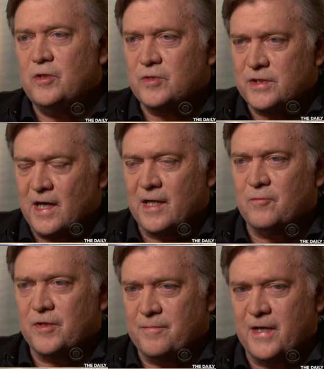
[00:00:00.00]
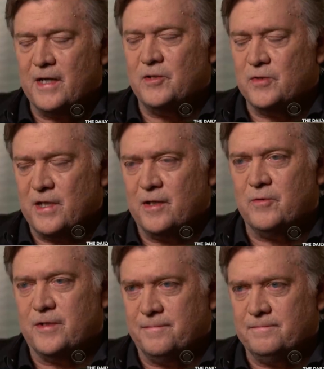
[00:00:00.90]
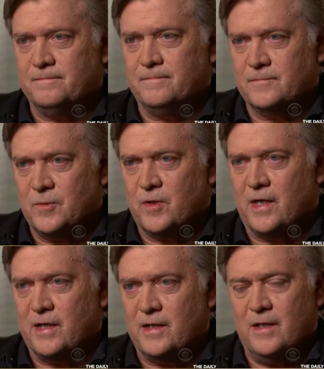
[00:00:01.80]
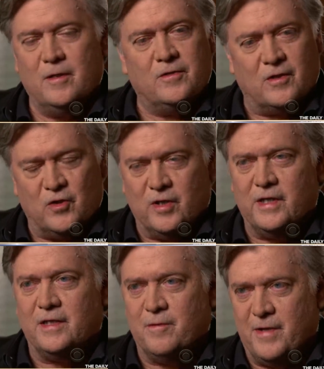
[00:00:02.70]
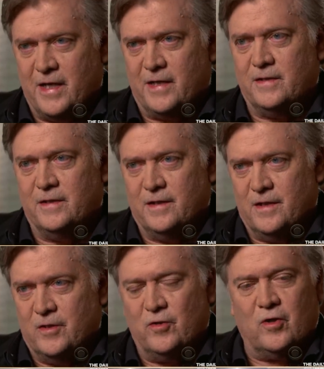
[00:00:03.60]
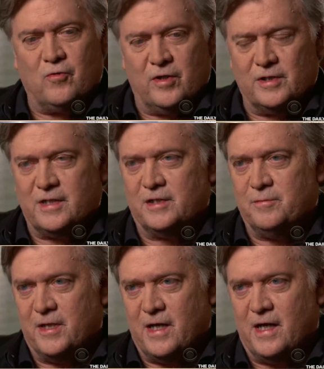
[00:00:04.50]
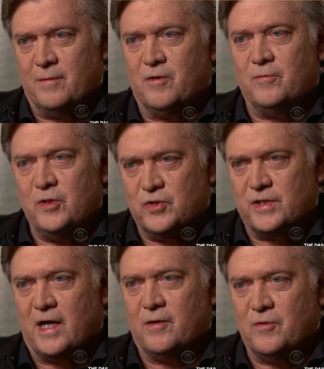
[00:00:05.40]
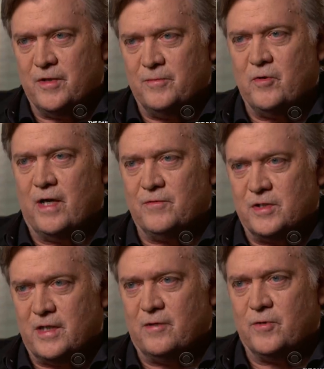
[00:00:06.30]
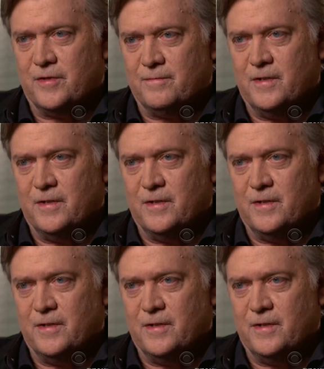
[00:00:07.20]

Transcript: When you side with a man, you side with him, okay? The good and the bad. You can criticize him behind, but when you side with him, you have to side with